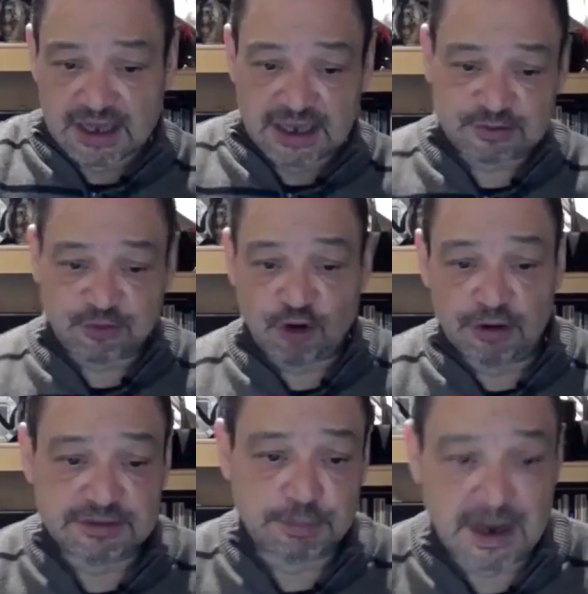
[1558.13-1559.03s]
as
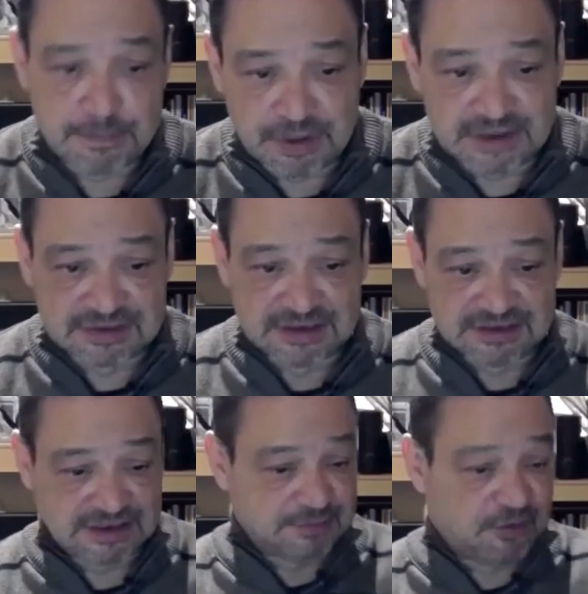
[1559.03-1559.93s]
far as my
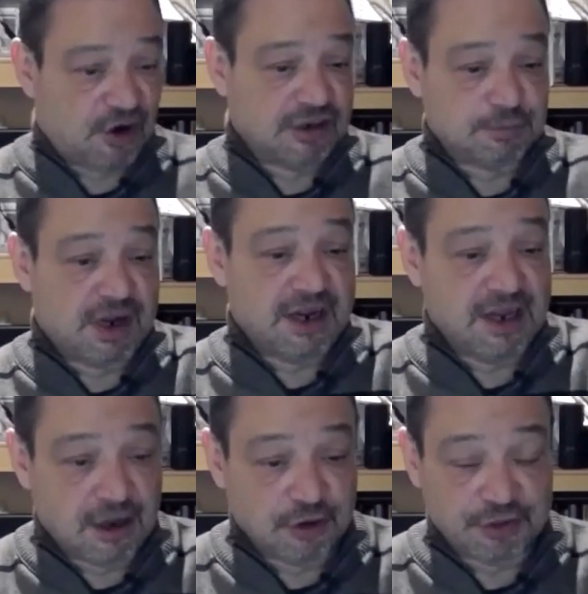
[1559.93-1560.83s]
business, as far as my
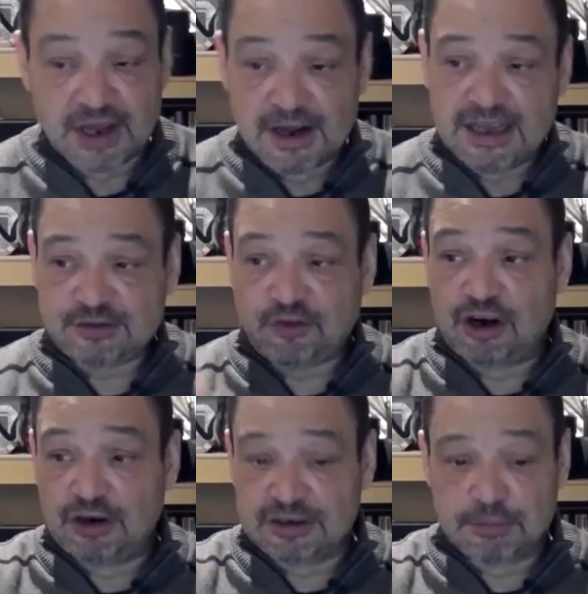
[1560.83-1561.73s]
health, as
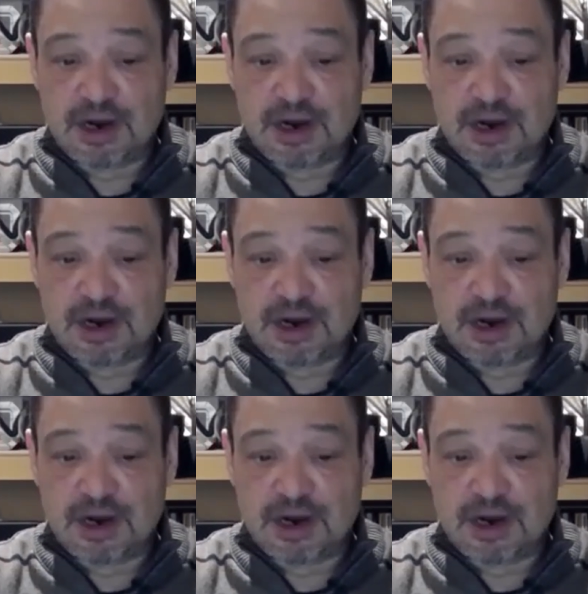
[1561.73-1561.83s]
far as my